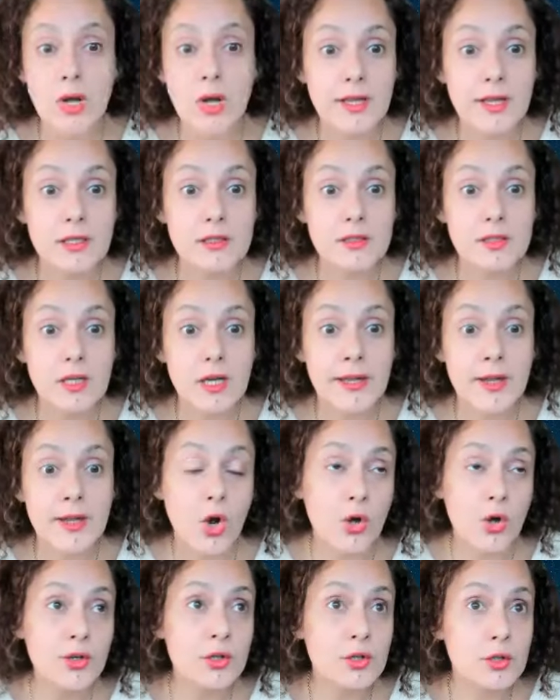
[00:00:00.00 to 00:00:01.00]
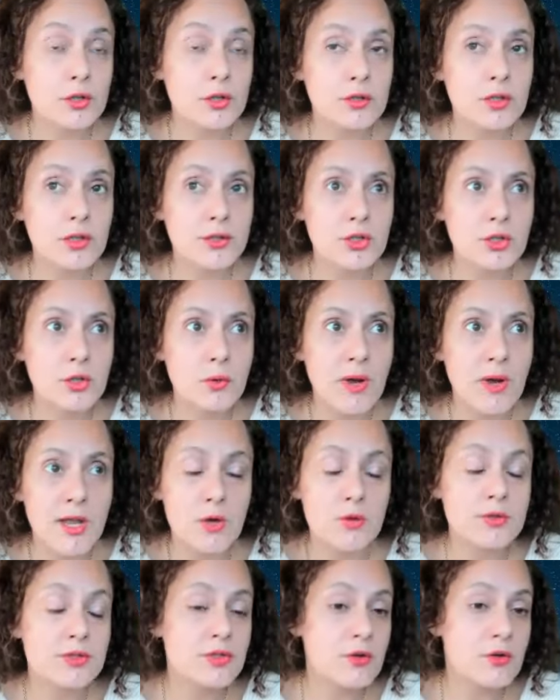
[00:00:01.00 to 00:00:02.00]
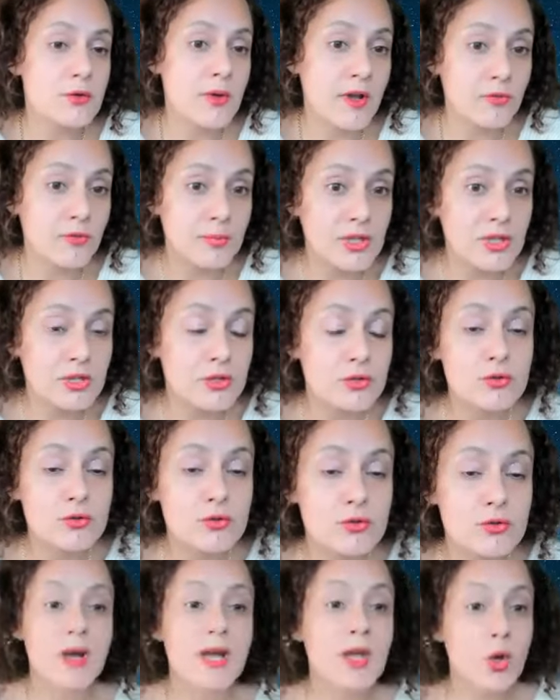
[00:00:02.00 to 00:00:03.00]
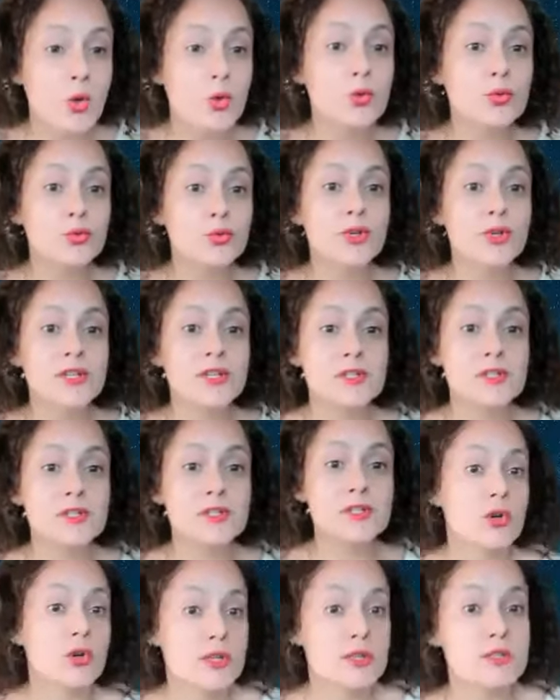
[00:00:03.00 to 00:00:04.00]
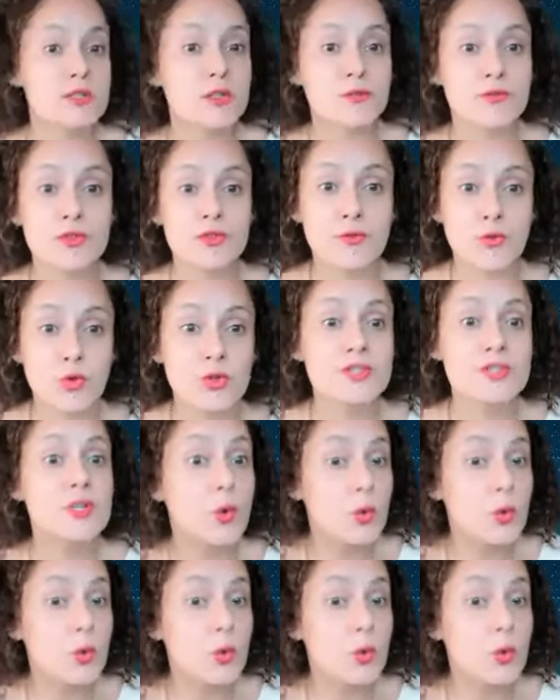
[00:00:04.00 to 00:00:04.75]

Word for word: i i honor you know i also have been through my own experience of divorce